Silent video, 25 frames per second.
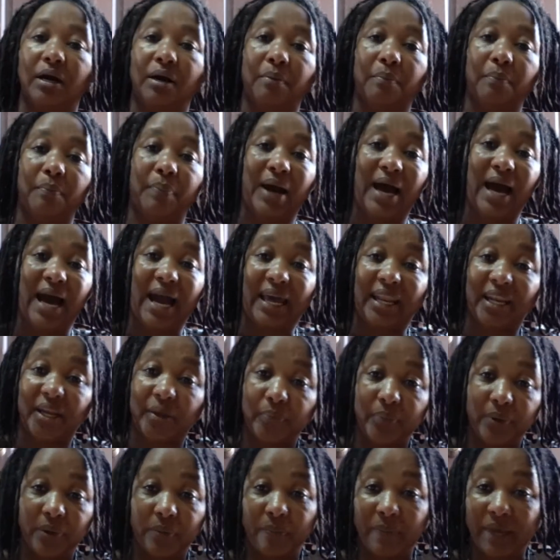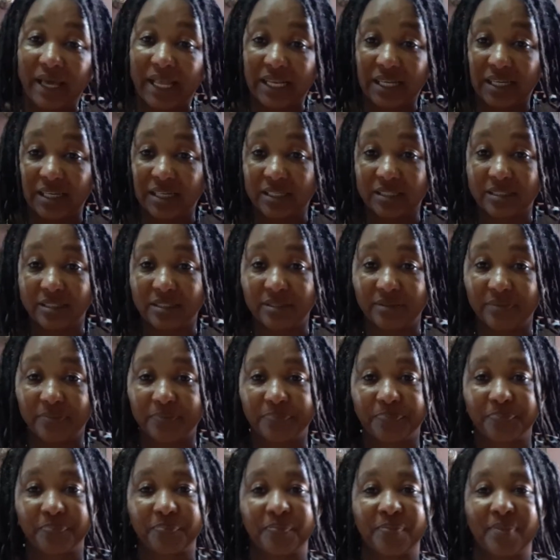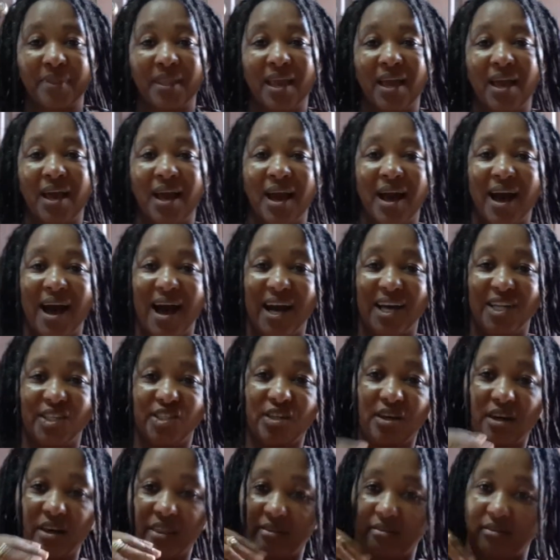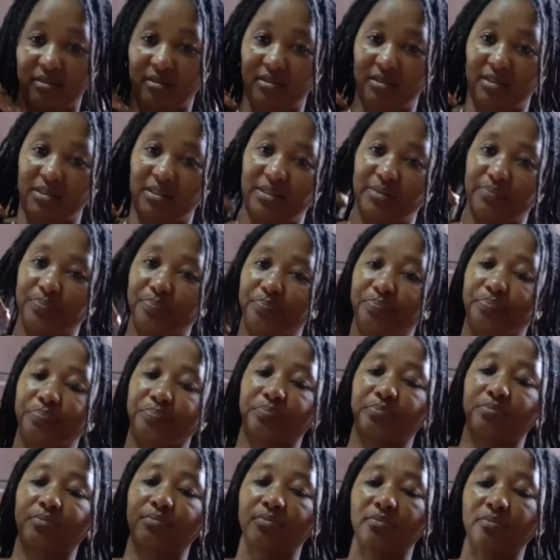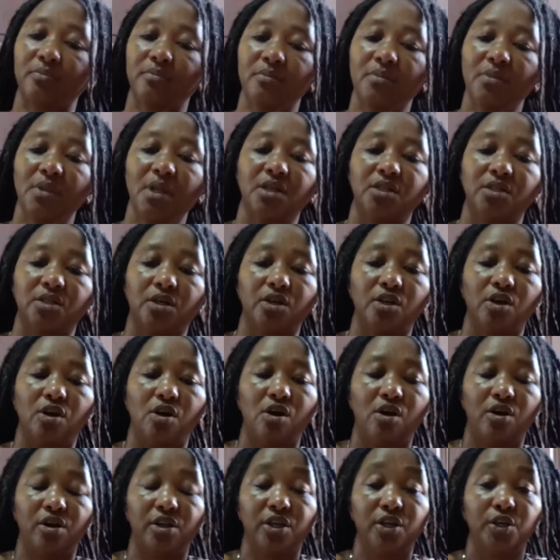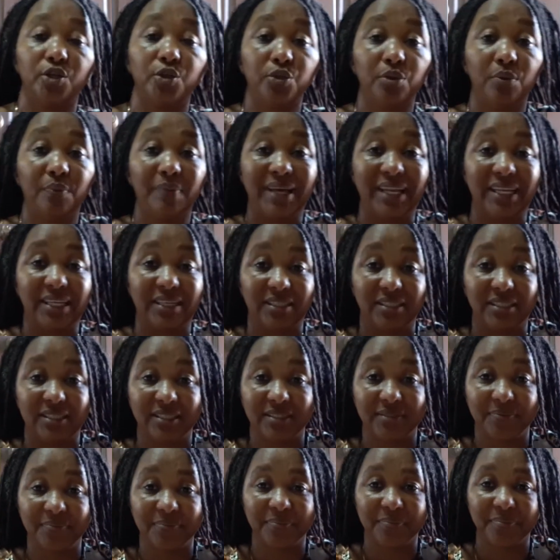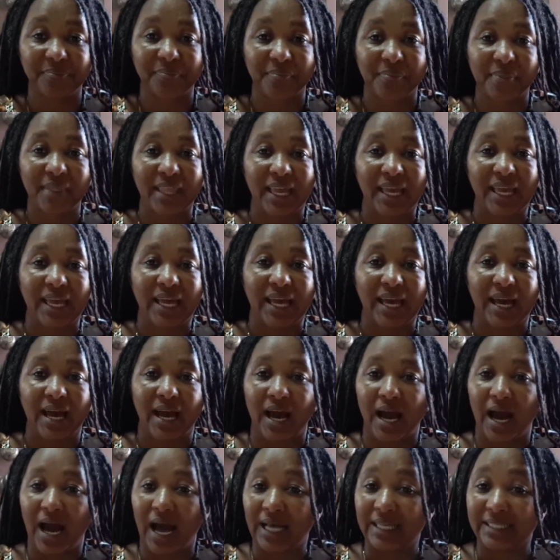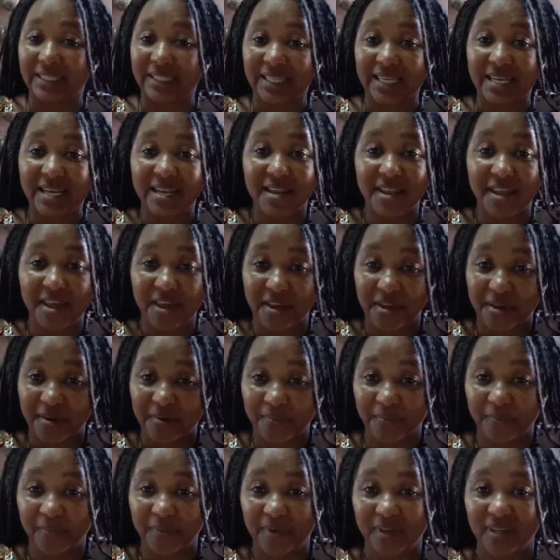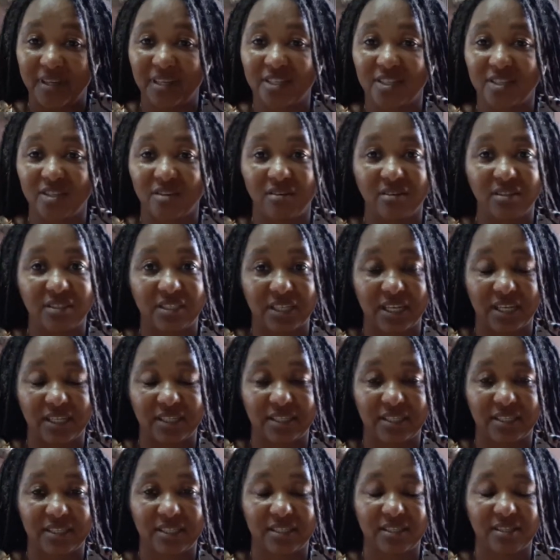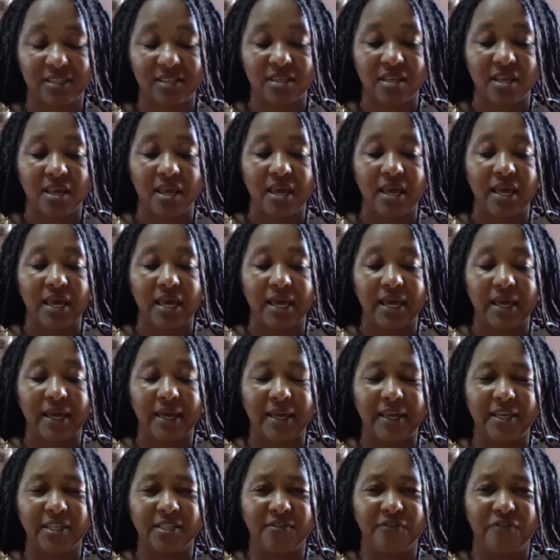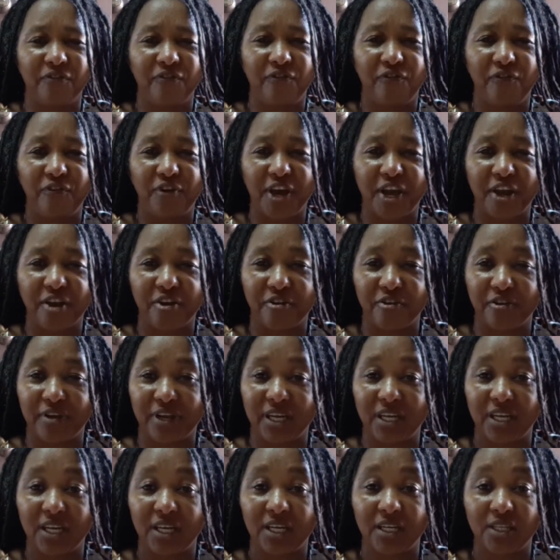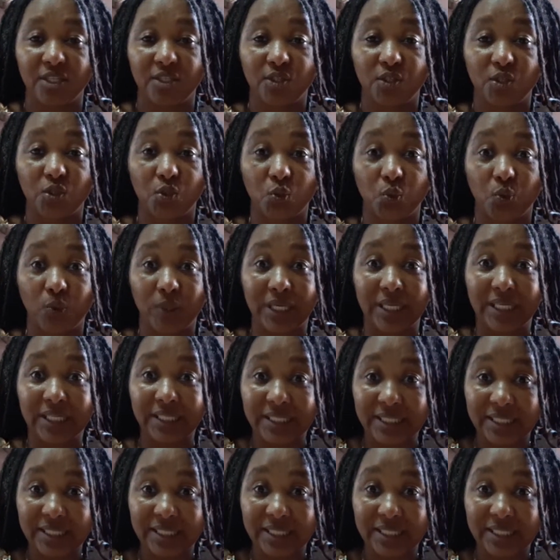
pineapple melon, and others. So the honeydew melon, as the name suggests, is very sweet,